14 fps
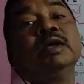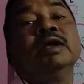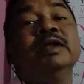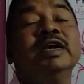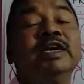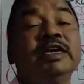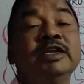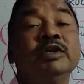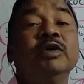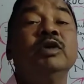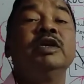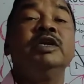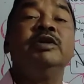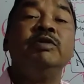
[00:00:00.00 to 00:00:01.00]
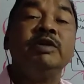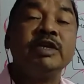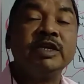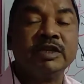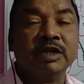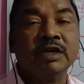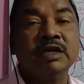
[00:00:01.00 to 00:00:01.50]
that is your
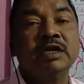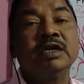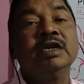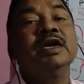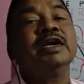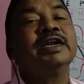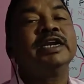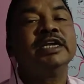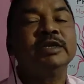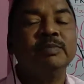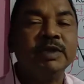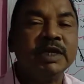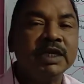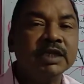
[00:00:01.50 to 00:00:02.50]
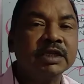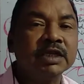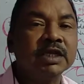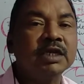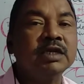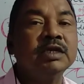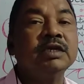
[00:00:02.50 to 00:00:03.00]
nutrition,
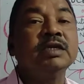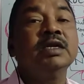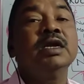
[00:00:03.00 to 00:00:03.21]
respiration,